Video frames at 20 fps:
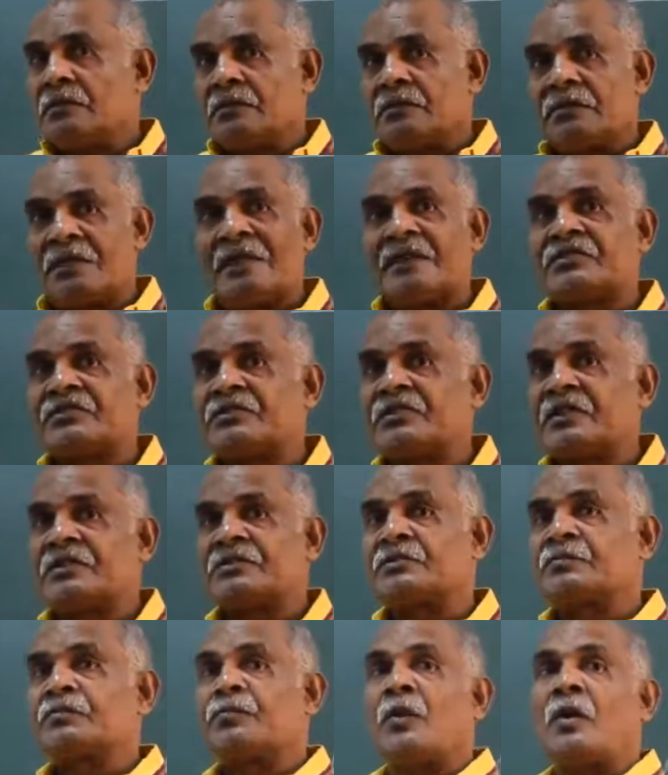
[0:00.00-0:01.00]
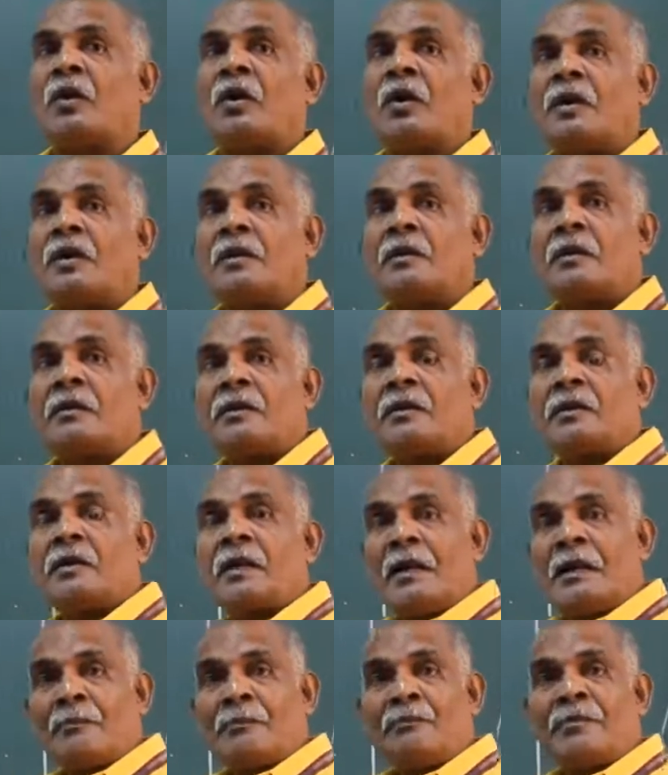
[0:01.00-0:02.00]
the lectures for
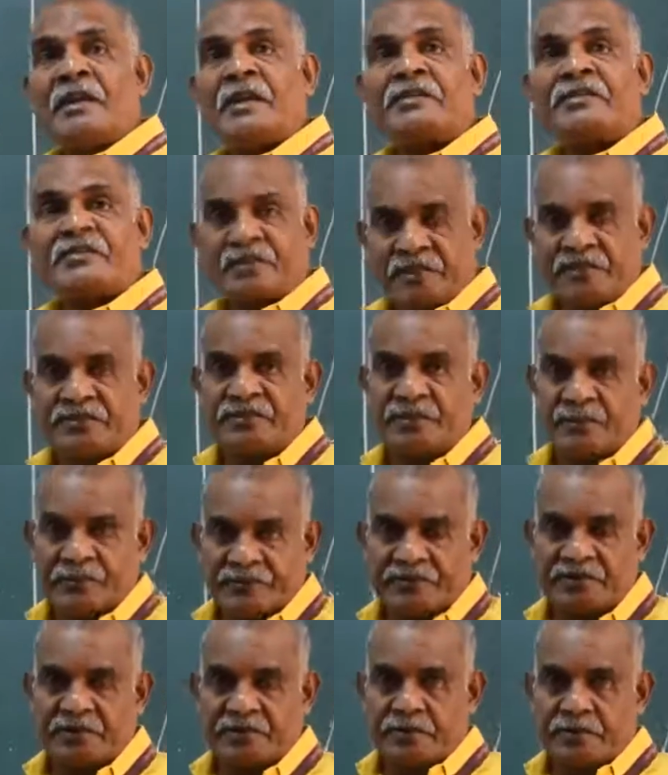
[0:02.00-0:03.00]
MBA second semester,